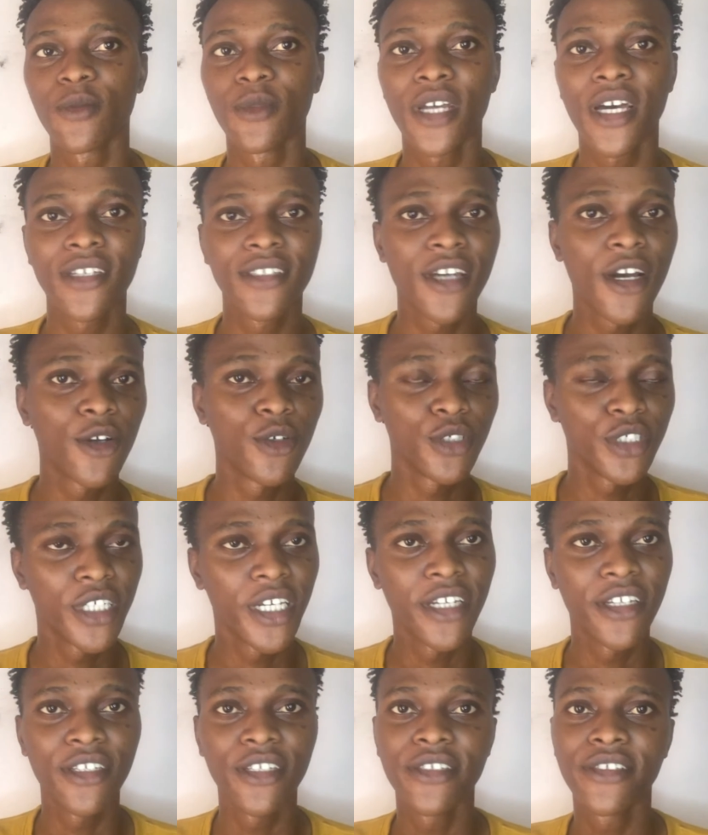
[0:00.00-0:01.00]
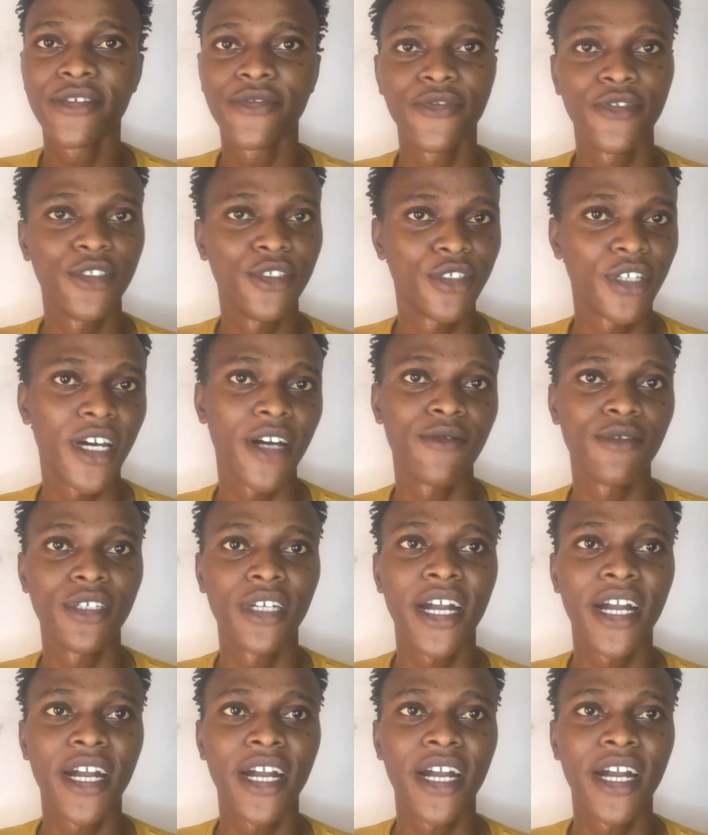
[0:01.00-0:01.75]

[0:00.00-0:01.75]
That's how you generate free traffic.